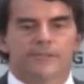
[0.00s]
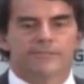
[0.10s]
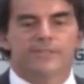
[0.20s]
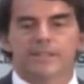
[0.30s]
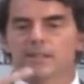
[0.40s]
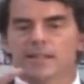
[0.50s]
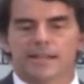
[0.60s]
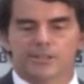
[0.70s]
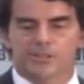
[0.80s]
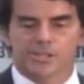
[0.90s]
feel
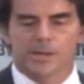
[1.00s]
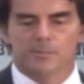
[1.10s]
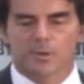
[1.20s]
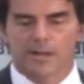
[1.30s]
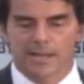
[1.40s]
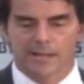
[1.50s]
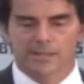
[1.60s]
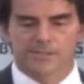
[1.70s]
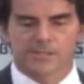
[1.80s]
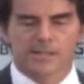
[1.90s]
like you're somewhere
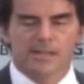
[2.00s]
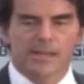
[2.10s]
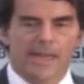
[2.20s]
else,